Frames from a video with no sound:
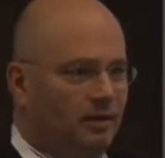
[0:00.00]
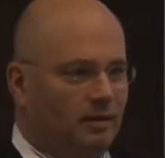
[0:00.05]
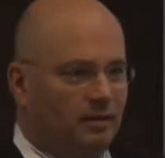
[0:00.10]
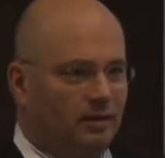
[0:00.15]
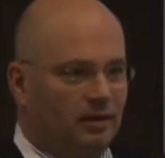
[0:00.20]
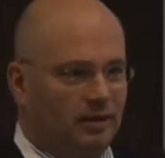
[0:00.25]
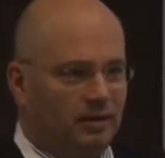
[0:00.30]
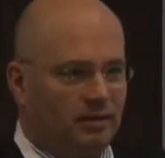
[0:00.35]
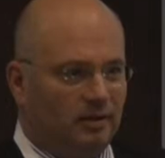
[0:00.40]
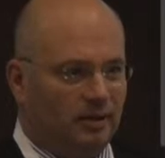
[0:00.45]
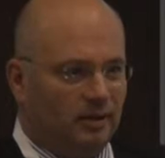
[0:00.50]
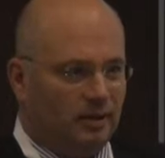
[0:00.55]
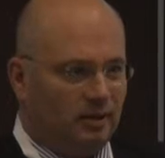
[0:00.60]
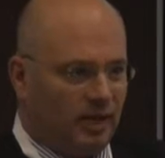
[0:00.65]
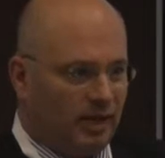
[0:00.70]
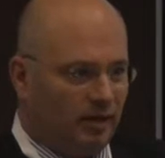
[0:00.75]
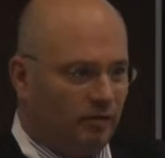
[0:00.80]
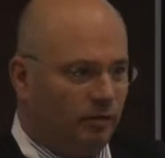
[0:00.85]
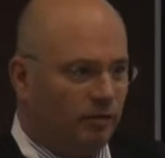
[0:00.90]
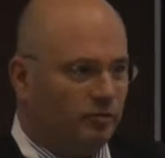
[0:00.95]
than the
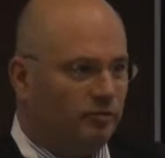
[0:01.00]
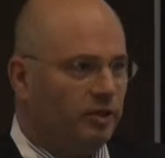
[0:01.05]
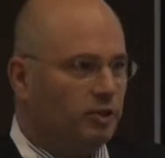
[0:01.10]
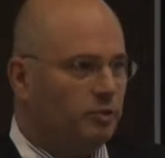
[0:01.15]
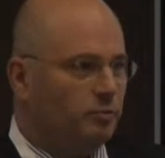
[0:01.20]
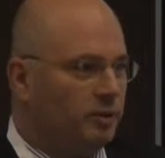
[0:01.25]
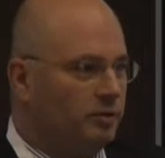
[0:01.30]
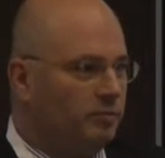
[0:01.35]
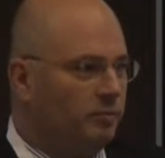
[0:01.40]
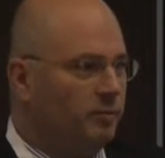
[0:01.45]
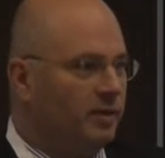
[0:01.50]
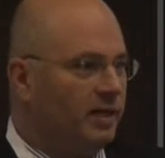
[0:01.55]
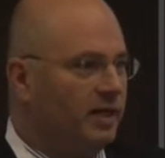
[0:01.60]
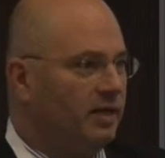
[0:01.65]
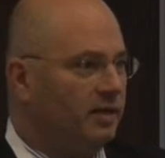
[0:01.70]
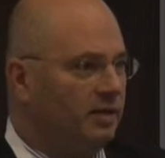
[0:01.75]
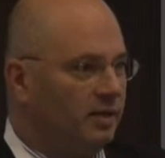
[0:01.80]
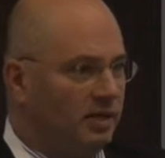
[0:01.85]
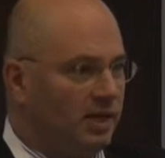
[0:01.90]
annual investment we make in the